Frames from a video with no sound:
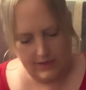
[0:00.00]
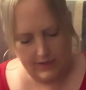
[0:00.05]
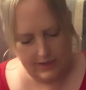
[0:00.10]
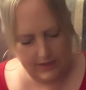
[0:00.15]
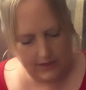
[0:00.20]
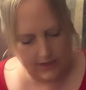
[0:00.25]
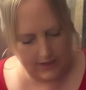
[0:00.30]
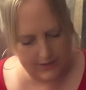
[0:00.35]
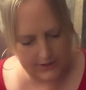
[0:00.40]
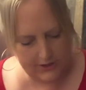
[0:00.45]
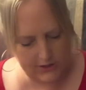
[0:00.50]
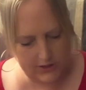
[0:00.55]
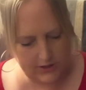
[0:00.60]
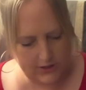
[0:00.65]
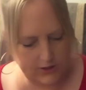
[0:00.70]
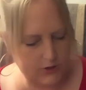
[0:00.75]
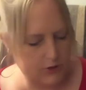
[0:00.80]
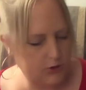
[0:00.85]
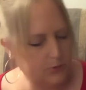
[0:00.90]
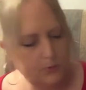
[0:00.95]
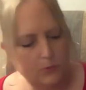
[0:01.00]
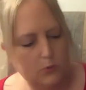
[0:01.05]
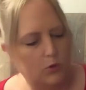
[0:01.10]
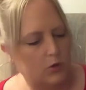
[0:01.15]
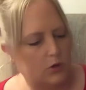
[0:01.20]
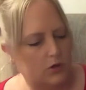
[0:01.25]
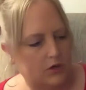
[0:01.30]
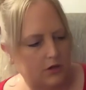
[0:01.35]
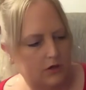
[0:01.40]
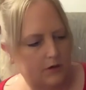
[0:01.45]
then I got two
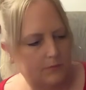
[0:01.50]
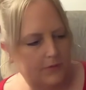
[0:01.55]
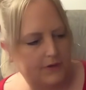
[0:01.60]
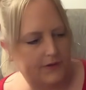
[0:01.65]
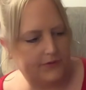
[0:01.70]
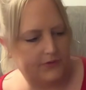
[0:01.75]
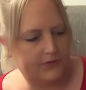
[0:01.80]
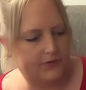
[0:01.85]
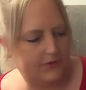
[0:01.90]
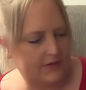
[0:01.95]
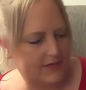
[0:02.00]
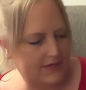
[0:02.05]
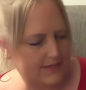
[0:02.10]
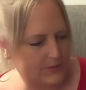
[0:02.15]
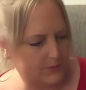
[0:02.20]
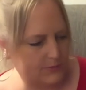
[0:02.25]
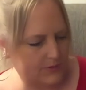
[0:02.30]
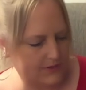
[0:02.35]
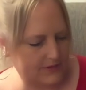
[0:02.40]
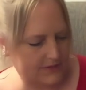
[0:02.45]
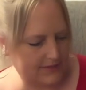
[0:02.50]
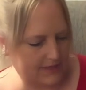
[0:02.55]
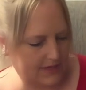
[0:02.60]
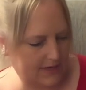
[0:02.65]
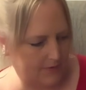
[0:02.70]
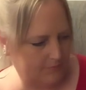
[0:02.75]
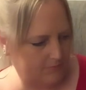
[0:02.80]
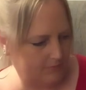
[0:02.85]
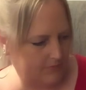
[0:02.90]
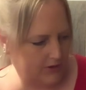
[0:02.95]
more, but these ones
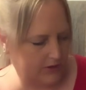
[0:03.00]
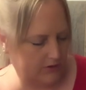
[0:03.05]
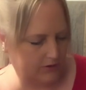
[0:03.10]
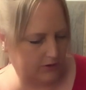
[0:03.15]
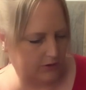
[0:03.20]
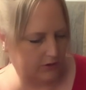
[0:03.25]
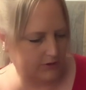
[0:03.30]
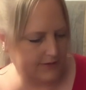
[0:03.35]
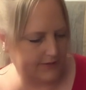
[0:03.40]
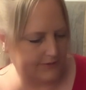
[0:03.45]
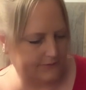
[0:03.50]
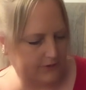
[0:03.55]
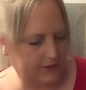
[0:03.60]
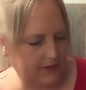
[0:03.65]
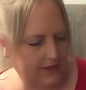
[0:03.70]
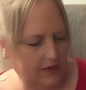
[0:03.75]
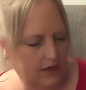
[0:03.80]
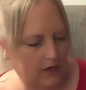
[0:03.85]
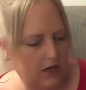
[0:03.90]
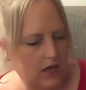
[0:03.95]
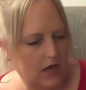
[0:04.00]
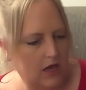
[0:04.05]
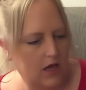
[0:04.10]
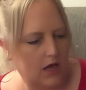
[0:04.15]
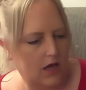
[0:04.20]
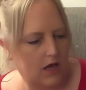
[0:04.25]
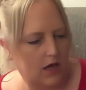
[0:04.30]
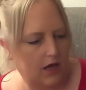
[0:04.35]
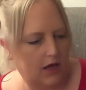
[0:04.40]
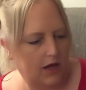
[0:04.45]
come, they're a little different.
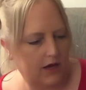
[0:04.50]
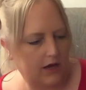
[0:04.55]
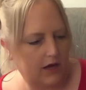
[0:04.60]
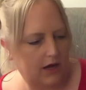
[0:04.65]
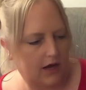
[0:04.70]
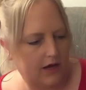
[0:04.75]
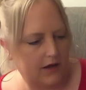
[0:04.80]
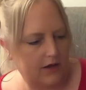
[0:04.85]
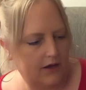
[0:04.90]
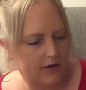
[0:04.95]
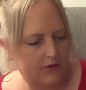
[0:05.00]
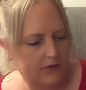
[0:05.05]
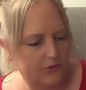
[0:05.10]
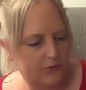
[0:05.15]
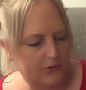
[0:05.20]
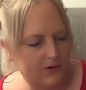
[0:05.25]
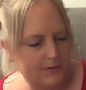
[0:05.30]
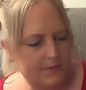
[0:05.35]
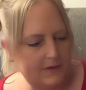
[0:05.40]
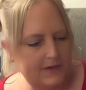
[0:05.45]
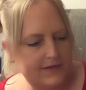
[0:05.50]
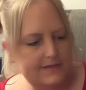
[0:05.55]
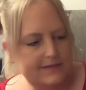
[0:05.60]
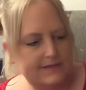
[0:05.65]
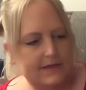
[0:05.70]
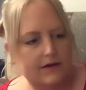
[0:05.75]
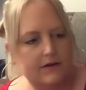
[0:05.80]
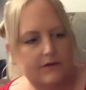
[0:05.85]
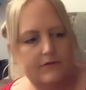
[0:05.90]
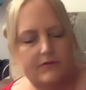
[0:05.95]
I got a three piece
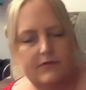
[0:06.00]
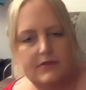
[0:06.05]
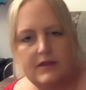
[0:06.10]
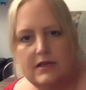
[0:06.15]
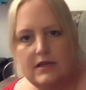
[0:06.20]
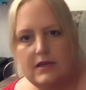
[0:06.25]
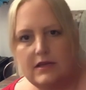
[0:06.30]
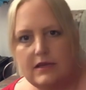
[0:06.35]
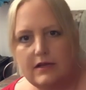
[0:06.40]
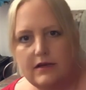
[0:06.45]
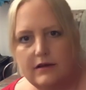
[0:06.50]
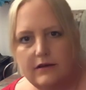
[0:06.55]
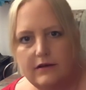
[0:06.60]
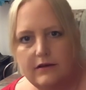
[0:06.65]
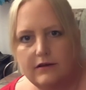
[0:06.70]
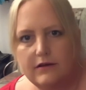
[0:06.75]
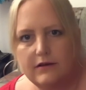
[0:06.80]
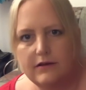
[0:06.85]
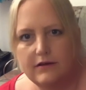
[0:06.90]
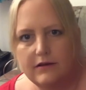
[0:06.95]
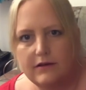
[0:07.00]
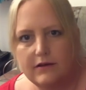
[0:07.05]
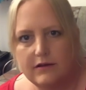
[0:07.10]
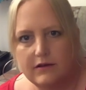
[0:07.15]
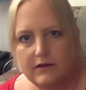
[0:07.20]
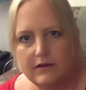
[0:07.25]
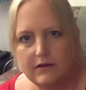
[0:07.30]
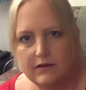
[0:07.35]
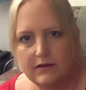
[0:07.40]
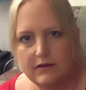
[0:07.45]
of the
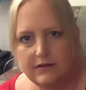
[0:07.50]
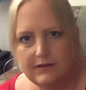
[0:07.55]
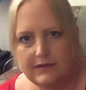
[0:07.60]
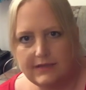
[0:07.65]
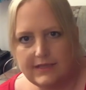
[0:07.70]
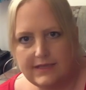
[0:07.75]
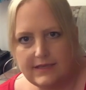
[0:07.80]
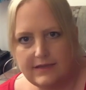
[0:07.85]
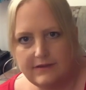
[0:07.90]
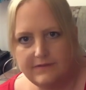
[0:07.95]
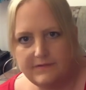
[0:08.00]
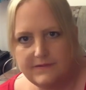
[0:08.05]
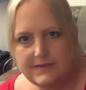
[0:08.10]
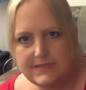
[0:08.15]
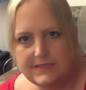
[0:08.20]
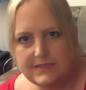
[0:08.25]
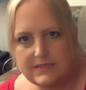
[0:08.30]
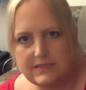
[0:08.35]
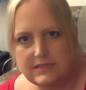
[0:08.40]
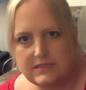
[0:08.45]
leaves